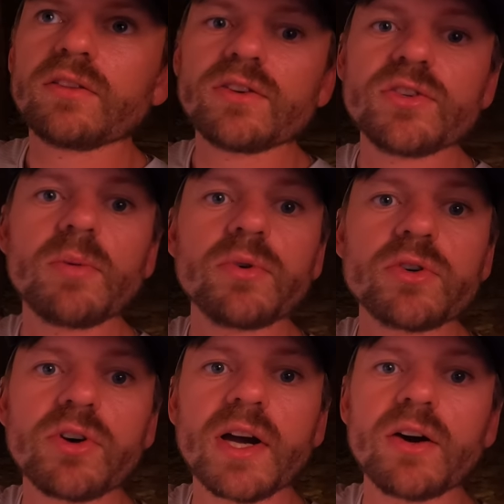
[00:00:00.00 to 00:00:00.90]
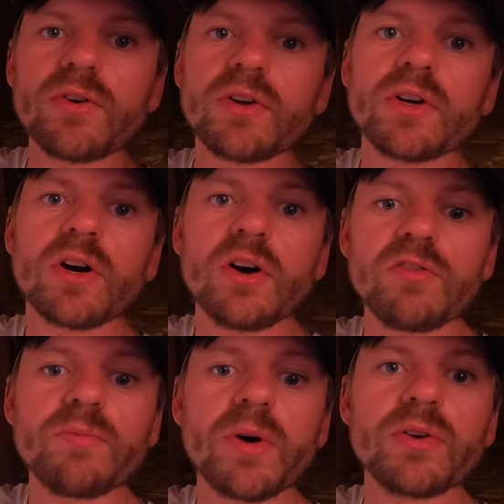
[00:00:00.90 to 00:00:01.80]
the double crown
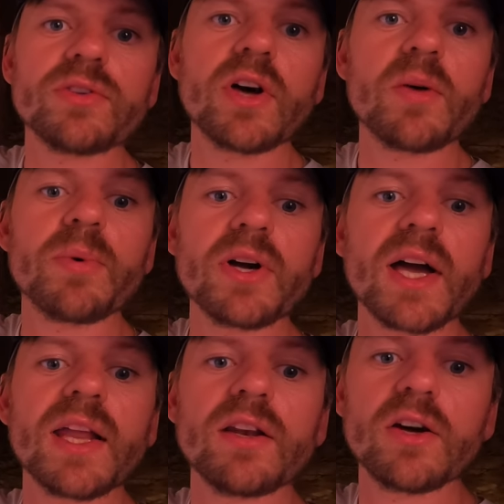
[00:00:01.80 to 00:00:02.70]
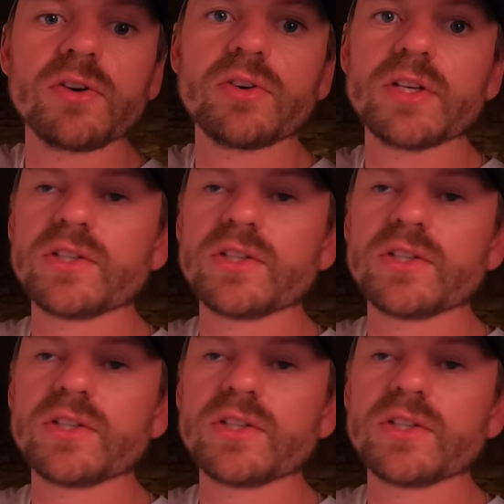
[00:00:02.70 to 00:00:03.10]
of both Upper and Lower